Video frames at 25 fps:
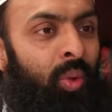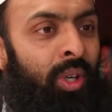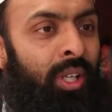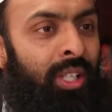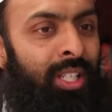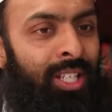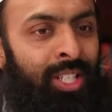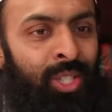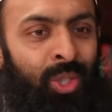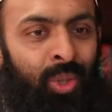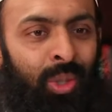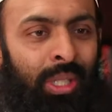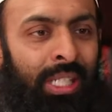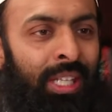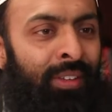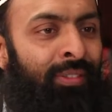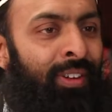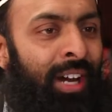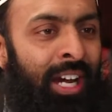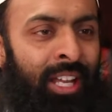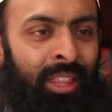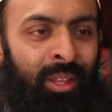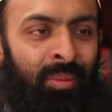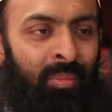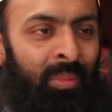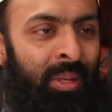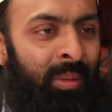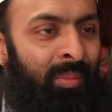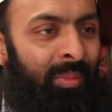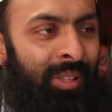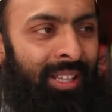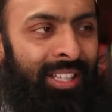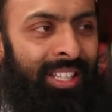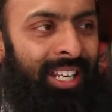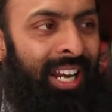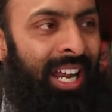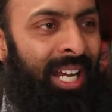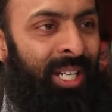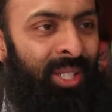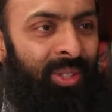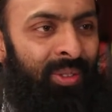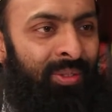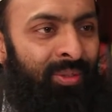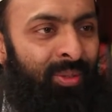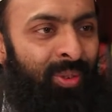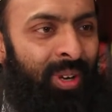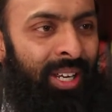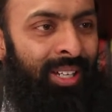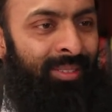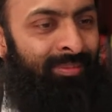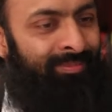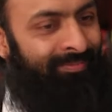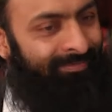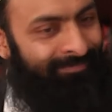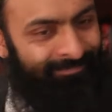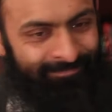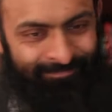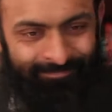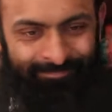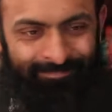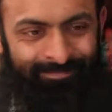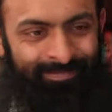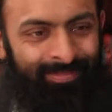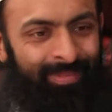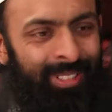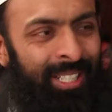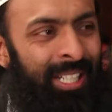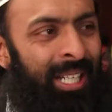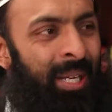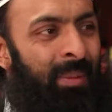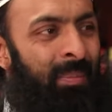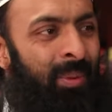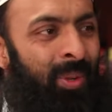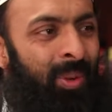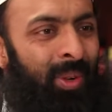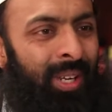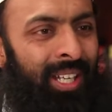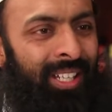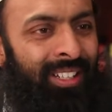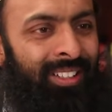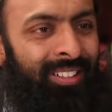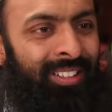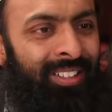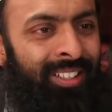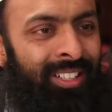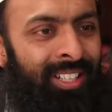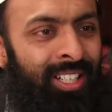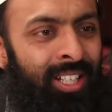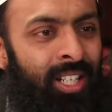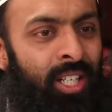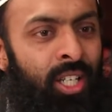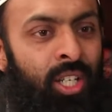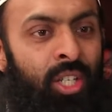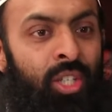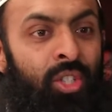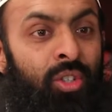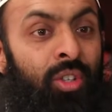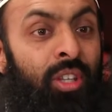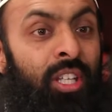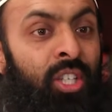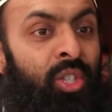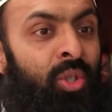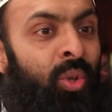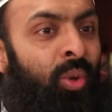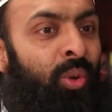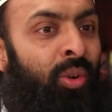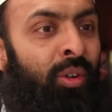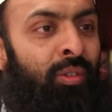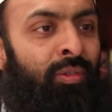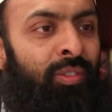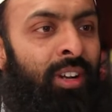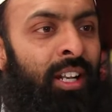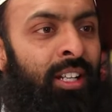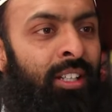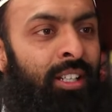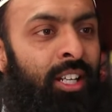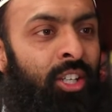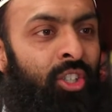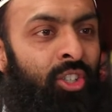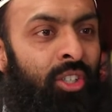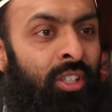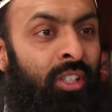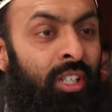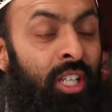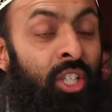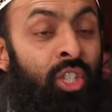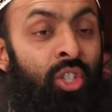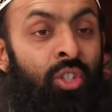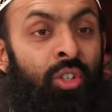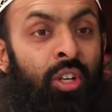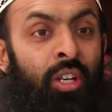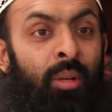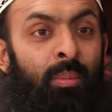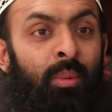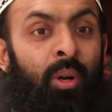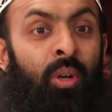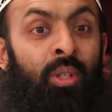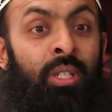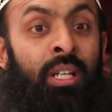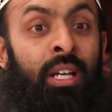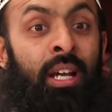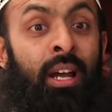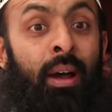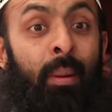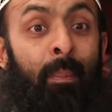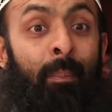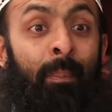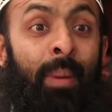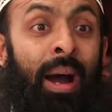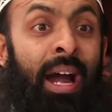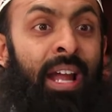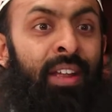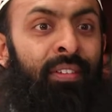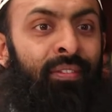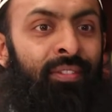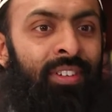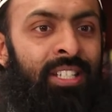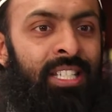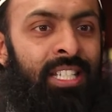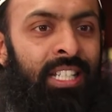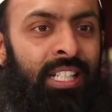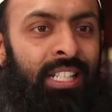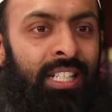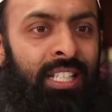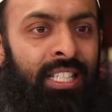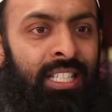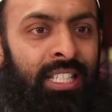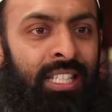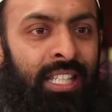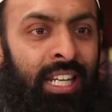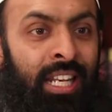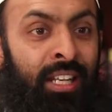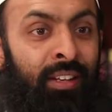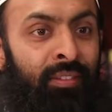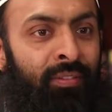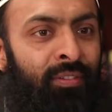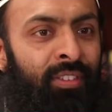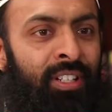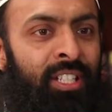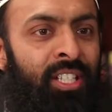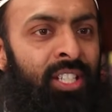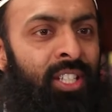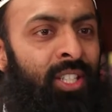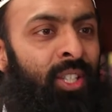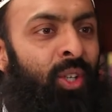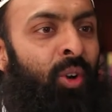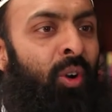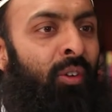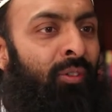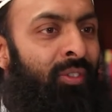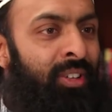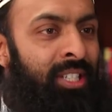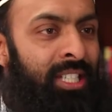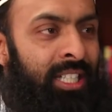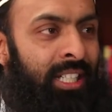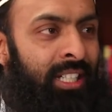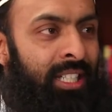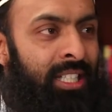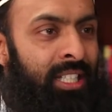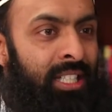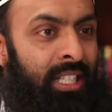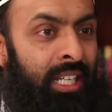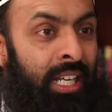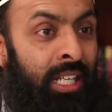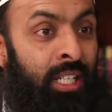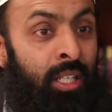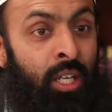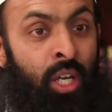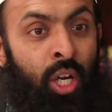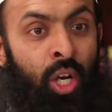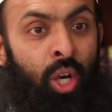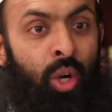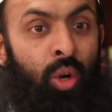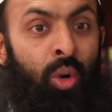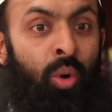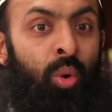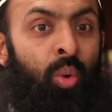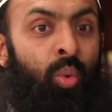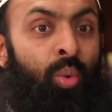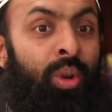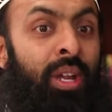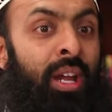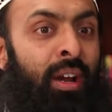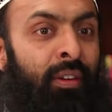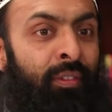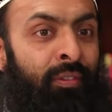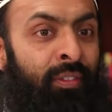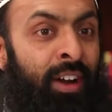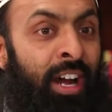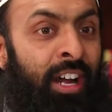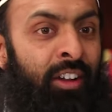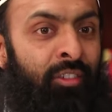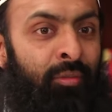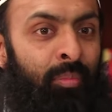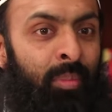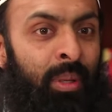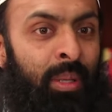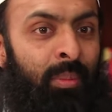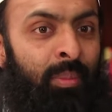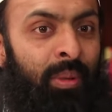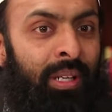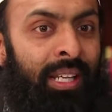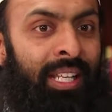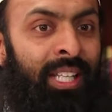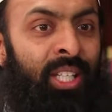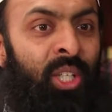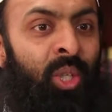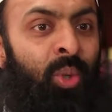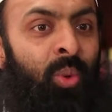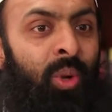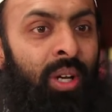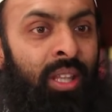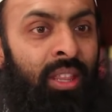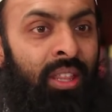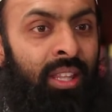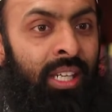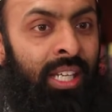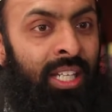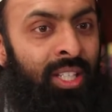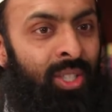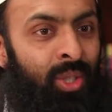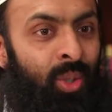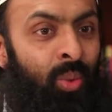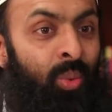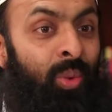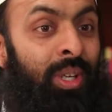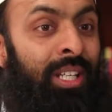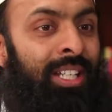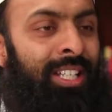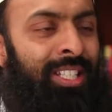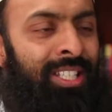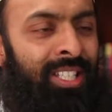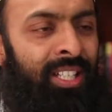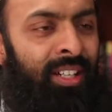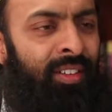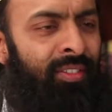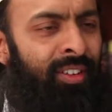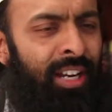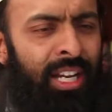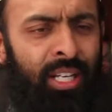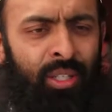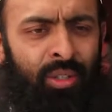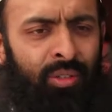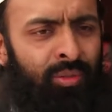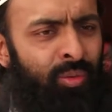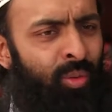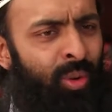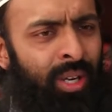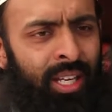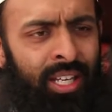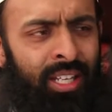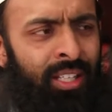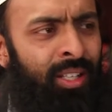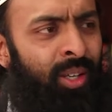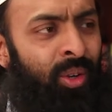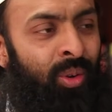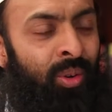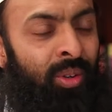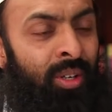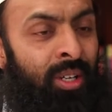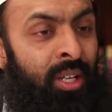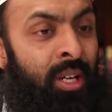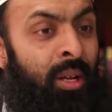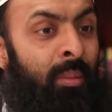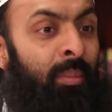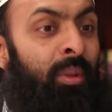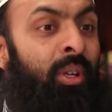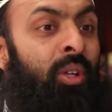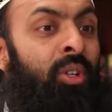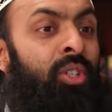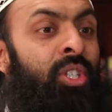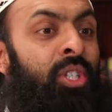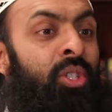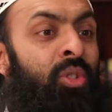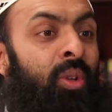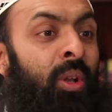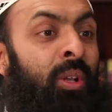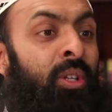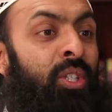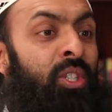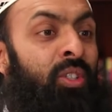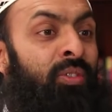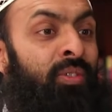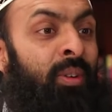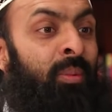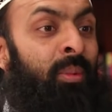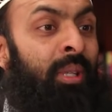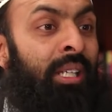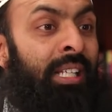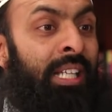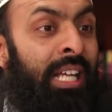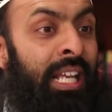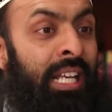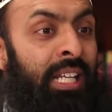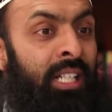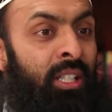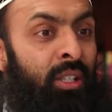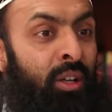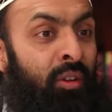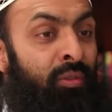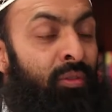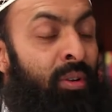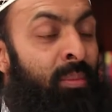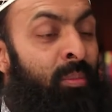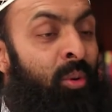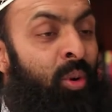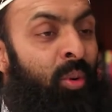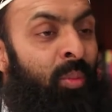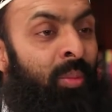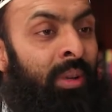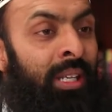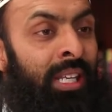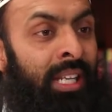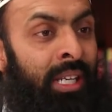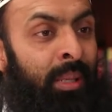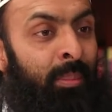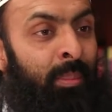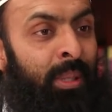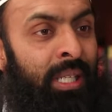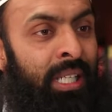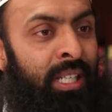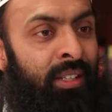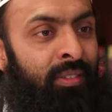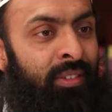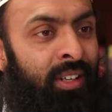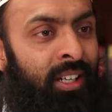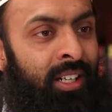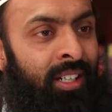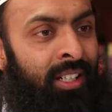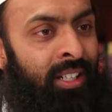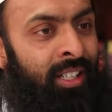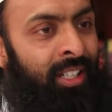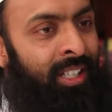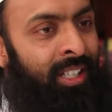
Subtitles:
worked is to give other people the right of way. Keep going. So there's no confrontation. It's not about my physical strength versus your physical strength, or we are five people and you are three, so we deserve right of way. No, because it's also from the character of a mu'min and a believer